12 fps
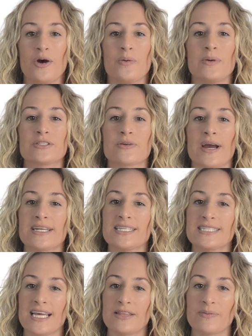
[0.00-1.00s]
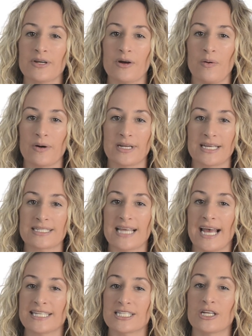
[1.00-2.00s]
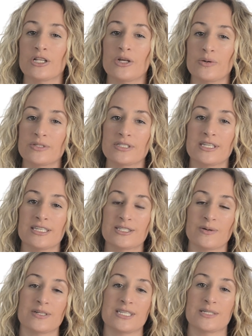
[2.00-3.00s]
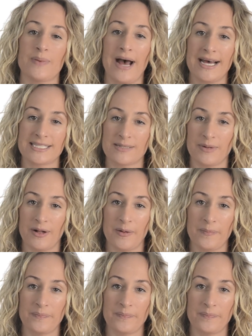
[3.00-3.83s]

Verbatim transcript: We try to take the recordings as close to the source as possible,